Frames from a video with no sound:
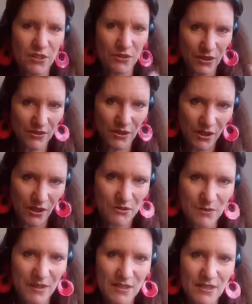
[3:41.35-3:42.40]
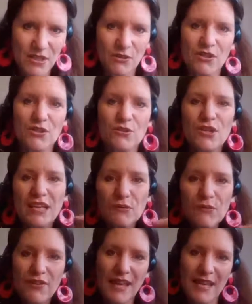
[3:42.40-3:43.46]
that goes with it, so you can do
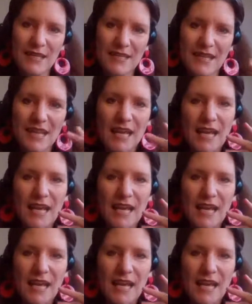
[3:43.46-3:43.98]
little things